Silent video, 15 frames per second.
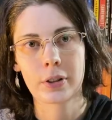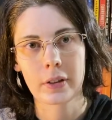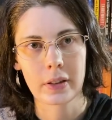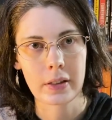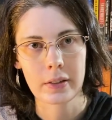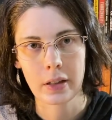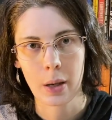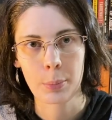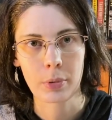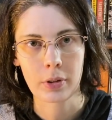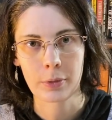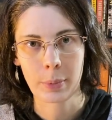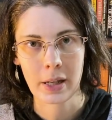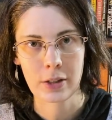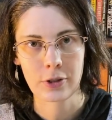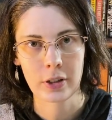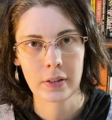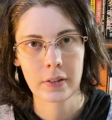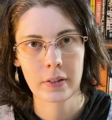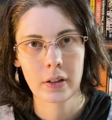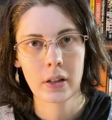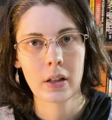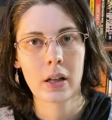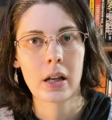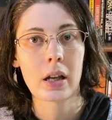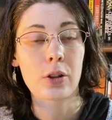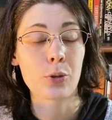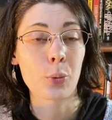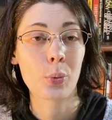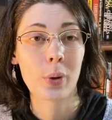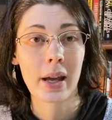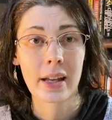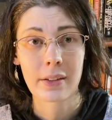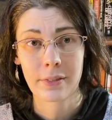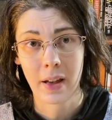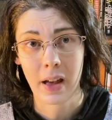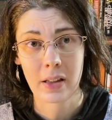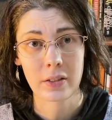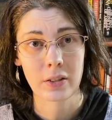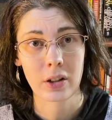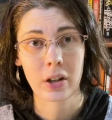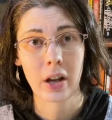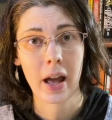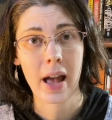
to these couple of pages. It's way faster